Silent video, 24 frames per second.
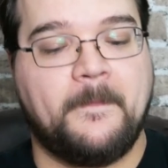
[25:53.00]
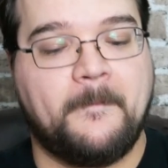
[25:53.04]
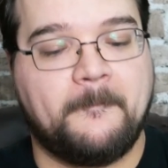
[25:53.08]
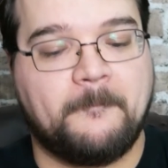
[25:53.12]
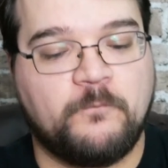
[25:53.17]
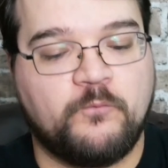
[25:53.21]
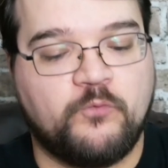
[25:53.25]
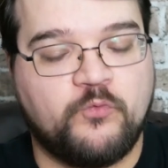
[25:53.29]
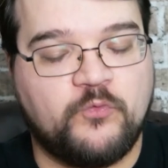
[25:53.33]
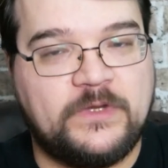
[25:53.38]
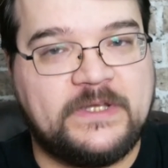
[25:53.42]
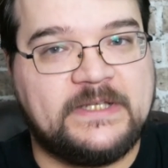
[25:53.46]

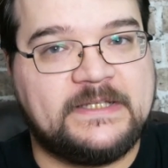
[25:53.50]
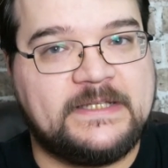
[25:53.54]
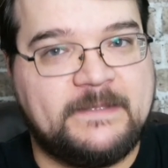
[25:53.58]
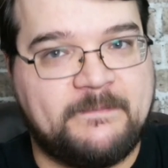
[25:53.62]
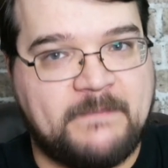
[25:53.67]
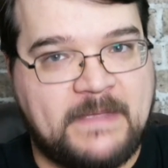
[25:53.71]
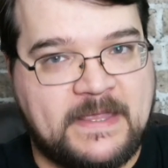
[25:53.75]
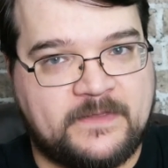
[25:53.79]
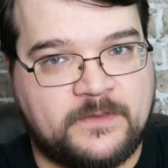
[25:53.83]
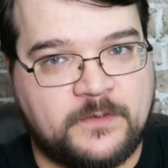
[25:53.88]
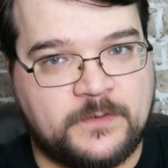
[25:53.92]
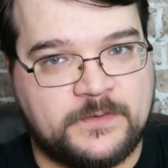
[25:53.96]
really
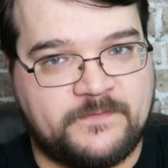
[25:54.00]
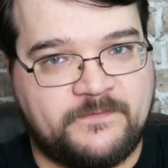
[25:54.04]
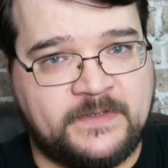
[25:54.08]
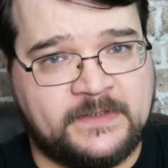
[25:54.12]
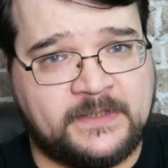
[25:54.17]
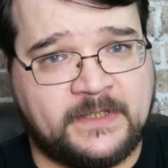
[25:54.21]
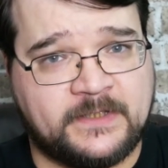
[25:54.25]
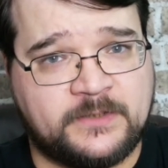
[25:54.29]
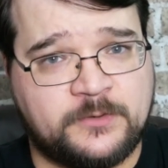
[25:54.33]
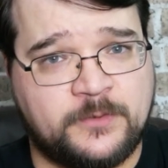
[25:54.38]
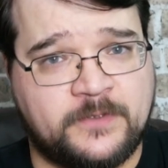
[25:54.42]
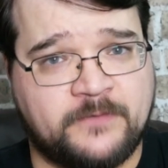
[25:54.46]
make those feel
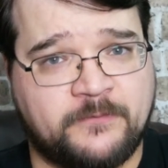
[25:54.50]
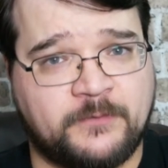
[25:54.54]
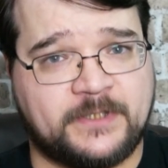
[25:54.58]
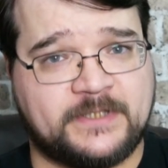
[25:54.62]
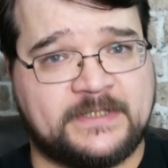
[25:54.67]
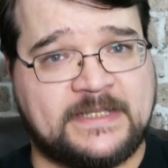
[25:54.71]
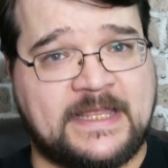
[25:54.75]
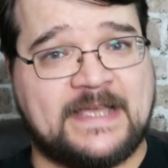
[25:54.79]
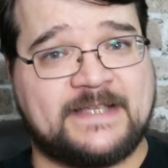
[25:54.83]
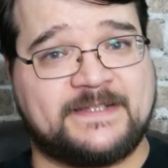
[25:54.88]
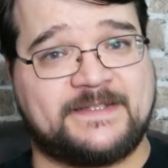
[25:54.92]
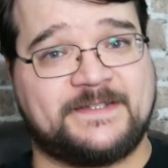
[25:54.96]
like two different
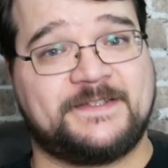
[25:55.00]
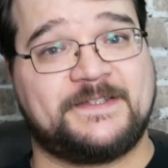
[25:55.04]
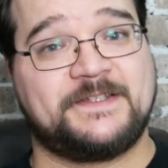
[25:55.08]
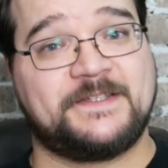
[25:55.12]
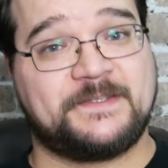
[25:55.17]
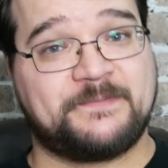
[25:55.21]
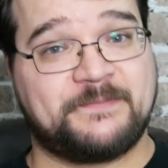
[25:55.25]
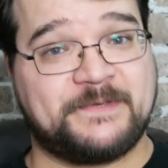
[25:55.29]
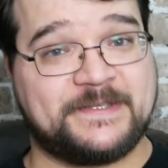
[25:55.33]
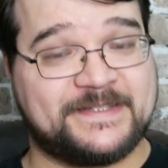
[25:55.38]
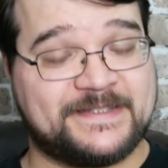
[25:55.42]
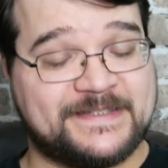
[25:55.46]
classes.
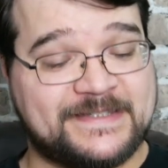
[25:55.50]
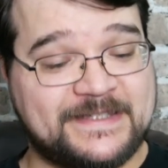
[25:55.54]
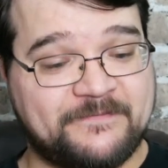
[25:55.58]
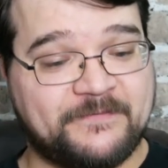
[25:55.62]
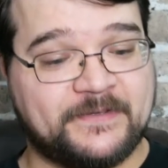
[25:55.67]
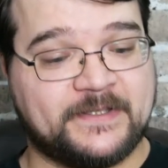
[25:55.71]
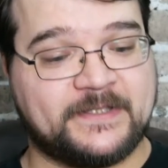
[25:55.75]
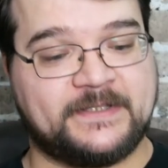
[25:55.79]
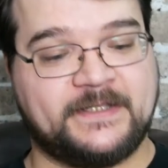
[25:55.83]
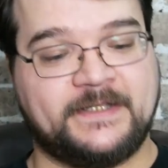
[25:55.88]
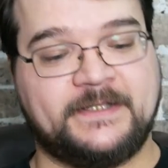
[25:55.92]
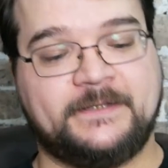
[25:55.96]

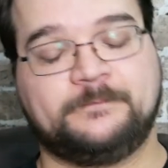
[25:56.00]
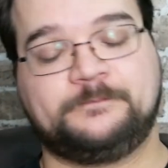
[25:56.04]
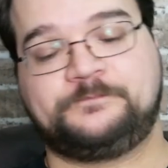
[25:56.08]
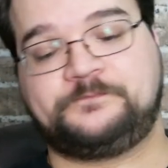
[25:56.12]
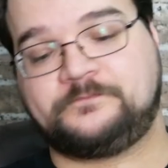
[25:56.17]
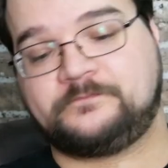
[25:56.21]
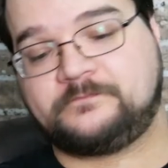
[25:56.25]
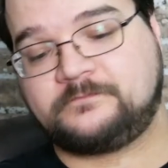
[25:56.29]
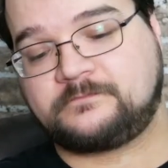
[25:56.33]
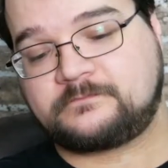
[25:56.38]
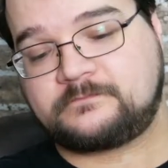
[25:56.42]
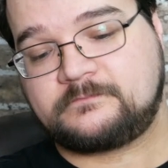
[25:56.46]
Specifically,
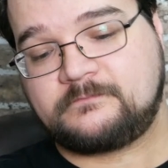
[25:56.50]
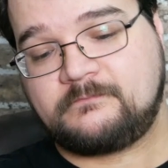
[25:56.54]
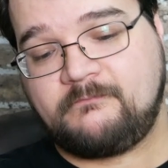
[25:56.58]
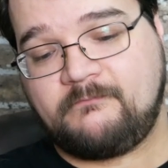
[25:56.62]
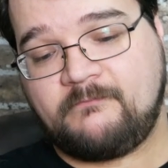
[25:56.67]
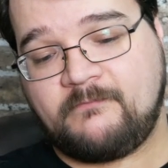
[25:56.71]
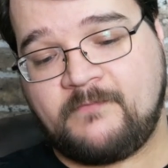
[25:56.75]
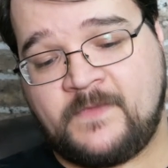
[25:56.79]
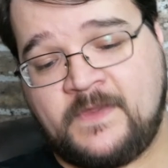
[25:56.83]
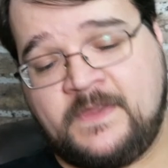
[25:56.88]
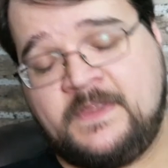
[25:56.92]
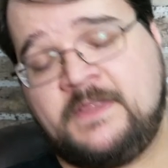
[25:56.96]

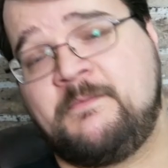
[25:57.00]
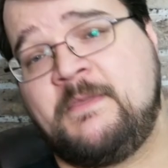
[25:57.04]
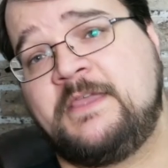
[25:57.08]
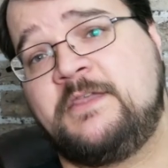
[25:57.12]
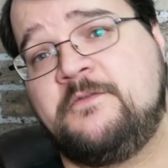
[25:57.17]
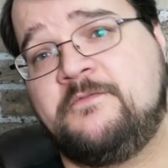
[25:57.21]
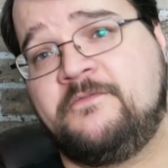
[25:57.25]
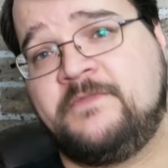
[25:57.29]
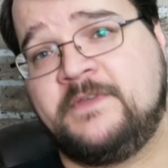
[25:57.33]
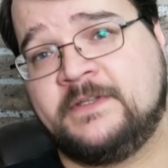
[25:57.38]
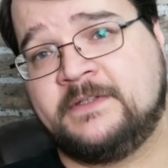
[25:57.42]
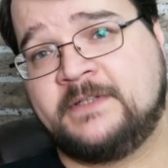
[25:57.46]
they make
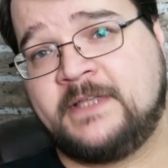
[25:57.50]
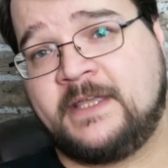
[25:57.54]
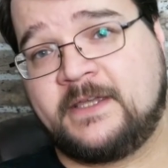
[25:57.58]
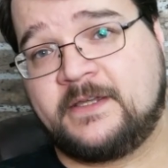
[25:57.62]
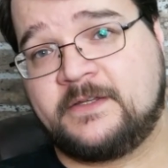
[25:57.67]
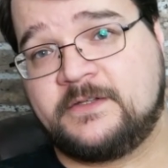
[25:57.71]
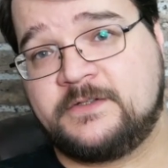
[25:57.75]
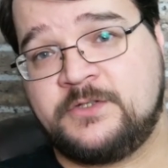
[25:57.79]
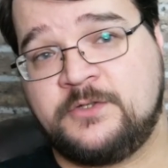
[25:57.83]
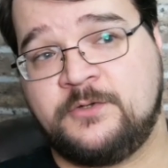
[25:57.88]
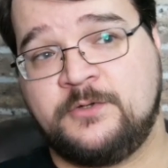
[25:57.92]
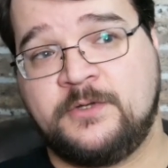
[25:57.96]
you feel
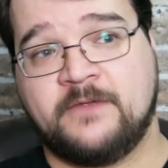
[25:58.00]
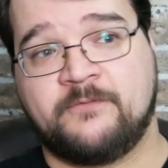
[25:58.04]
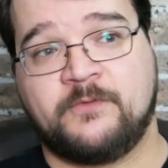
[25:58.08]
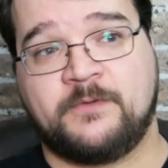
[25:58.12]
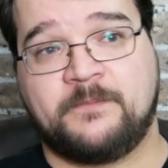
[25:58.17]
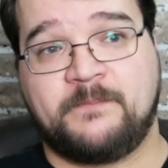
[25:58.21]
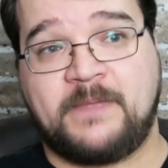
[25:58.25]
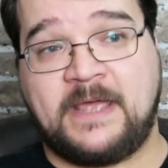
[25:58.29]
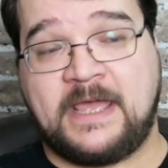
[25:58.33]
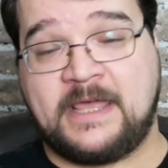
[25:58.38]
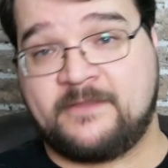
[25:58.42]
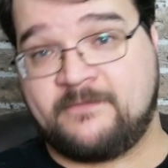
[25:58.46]
like two
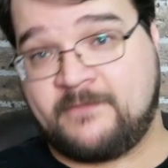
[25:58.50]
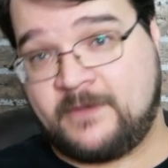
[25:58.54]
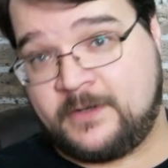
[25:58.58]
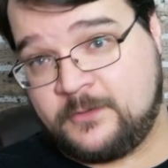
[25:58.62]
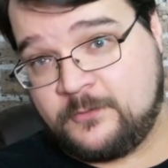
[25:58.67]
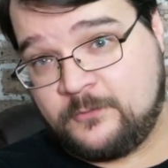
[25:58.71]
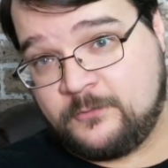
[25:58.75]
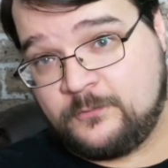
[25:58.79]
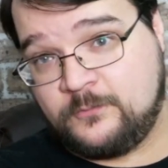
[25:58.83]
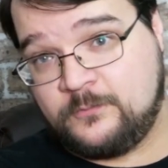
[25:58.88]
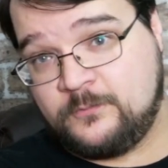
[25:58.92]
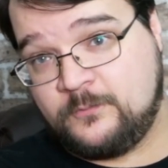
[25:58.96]
different
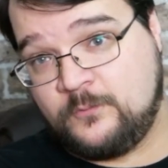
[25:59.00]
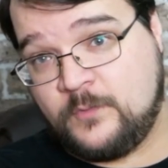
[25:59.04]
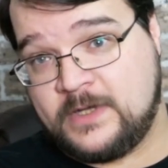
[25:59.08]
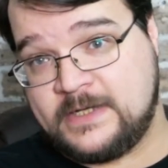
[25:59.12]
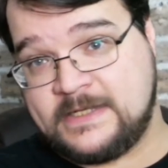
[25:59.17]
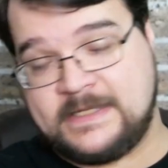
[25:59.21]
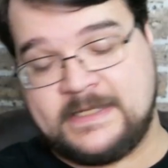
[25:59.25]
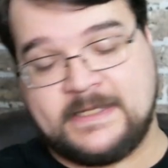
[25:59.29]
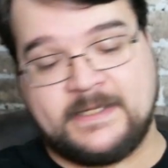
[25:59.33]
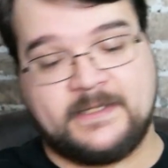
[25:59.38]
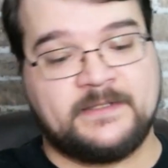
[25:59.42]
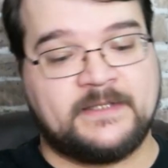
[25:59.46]
Pathfinder
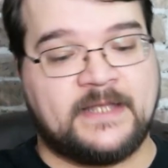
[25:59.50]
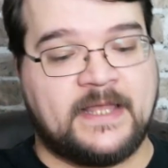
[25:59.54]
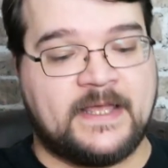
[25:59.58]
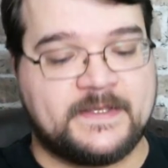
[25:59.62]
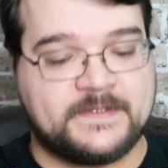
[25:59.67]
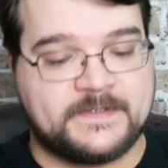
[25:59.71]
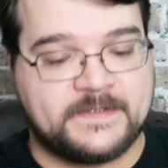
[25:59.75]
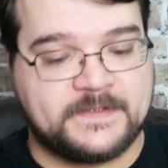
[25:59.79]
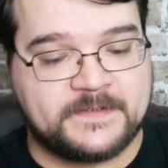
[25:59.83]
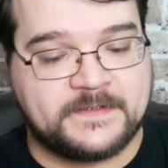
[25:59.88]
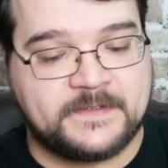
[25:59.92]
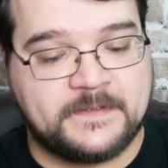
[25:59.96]
1e
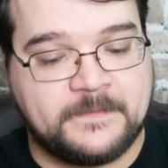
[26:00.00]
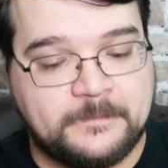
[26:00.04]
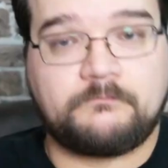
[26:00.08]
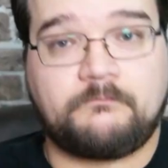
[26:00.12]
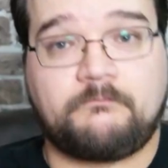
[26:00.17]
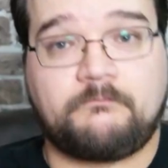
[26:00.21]
classes.